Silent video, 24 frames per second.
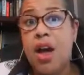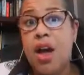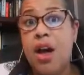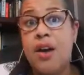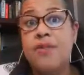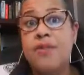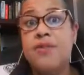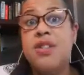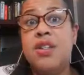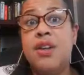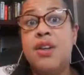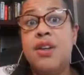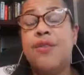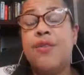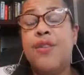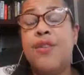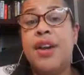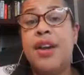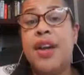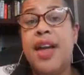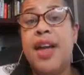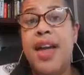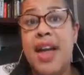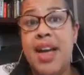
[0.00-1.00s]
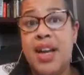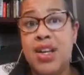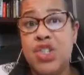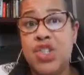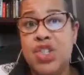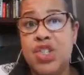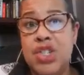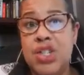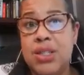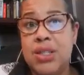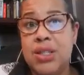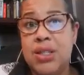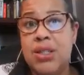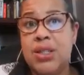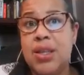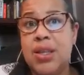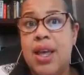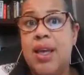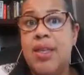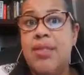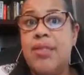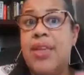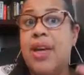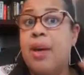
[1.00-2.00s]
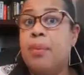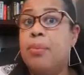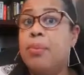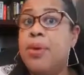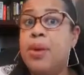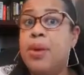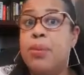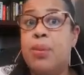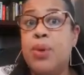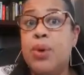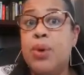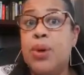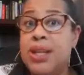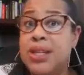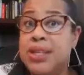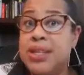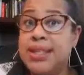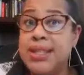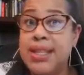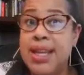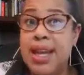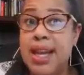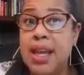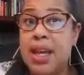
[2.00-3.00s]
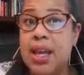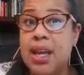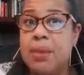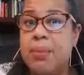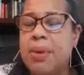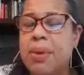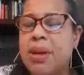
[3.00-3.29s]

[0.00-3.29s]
of different actions that people can take.